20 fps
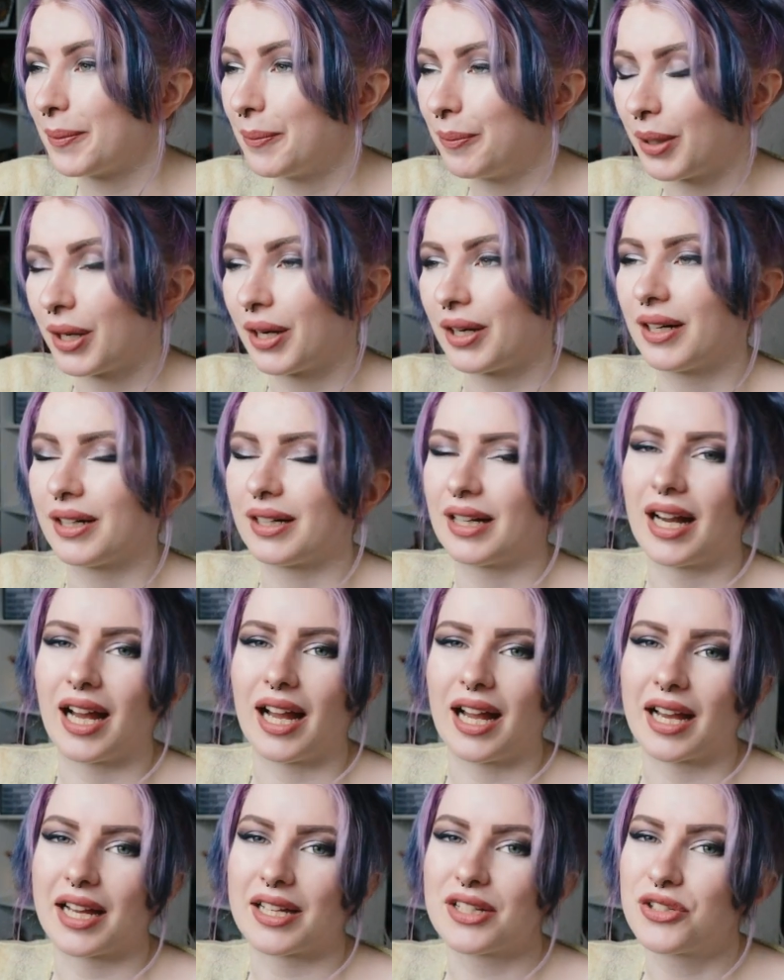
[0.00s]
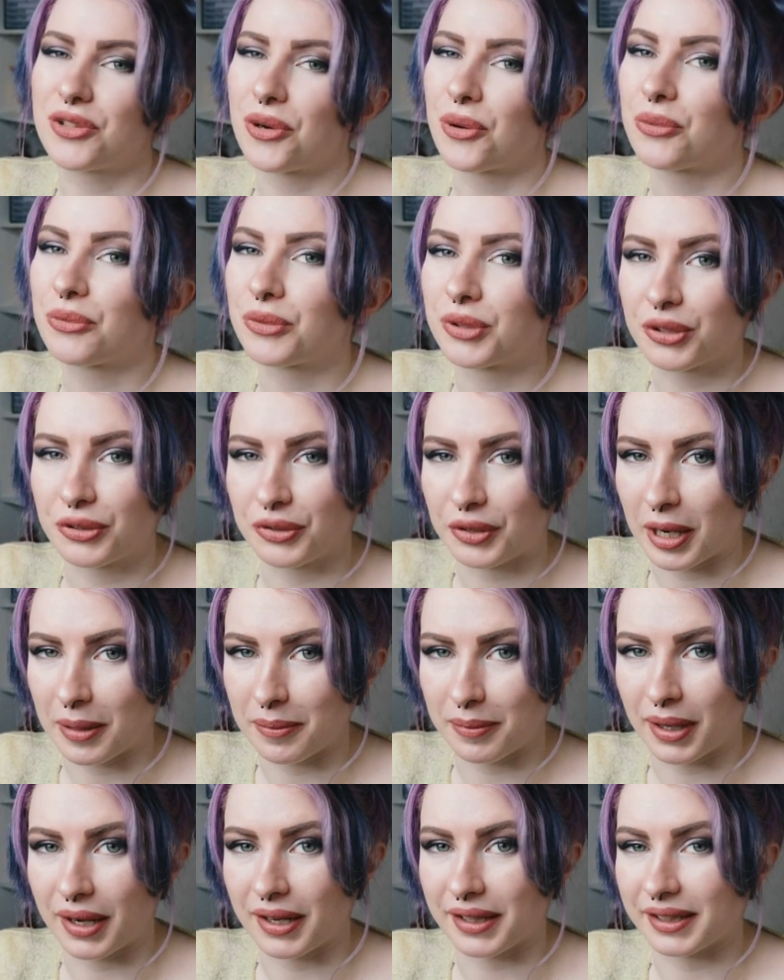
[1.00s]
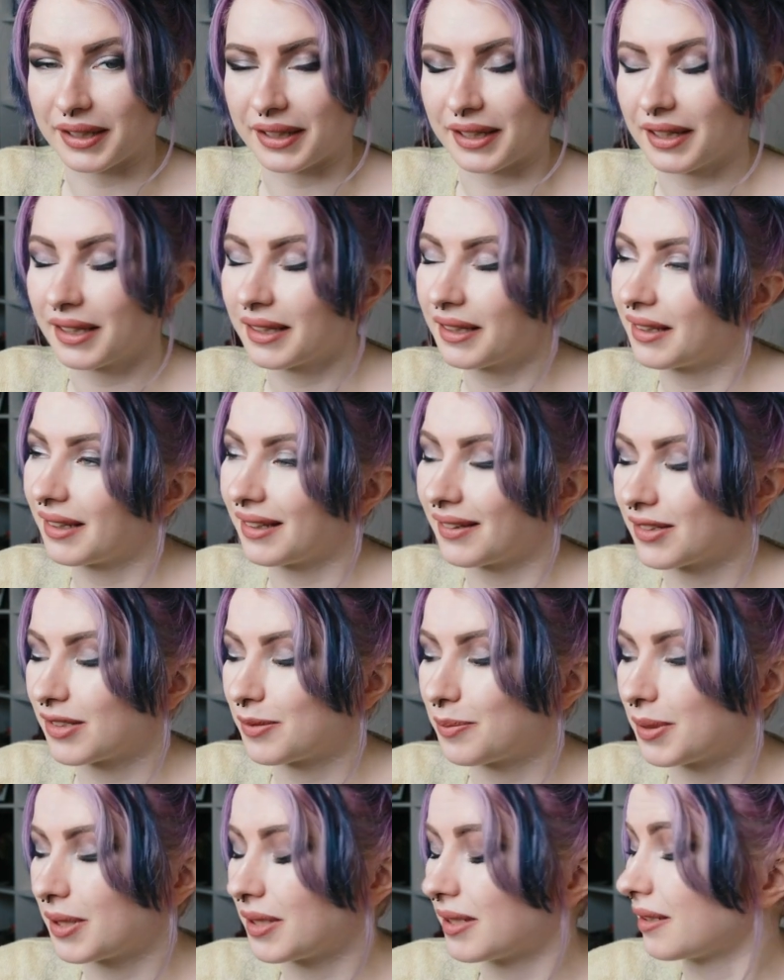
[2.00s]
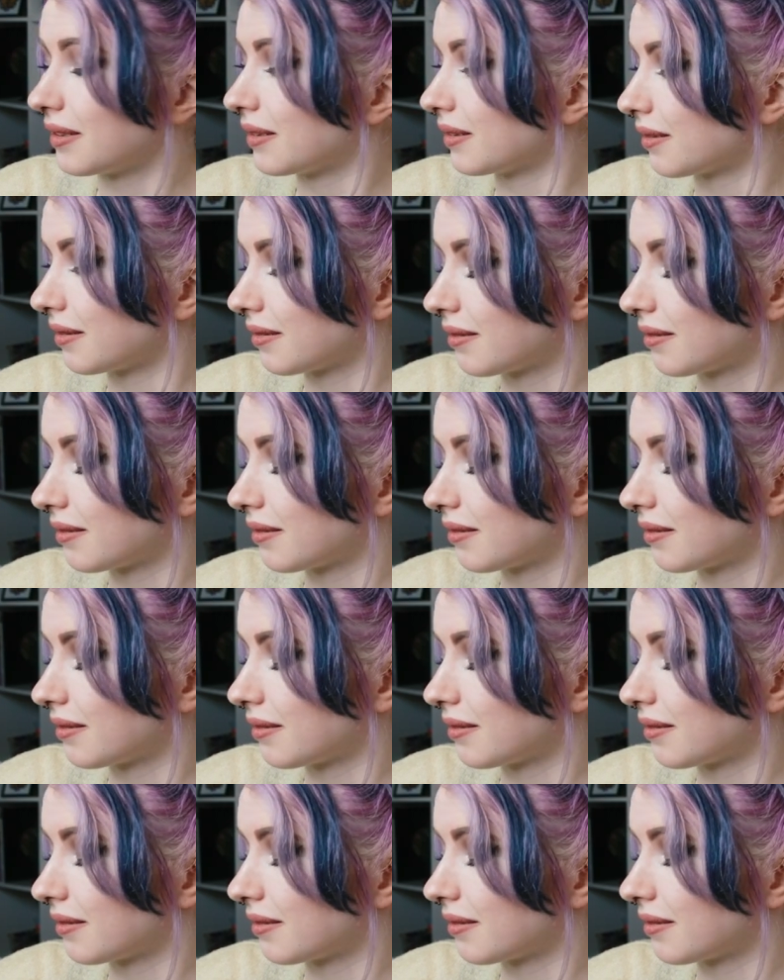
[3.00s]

But I don't regret buying it. It's been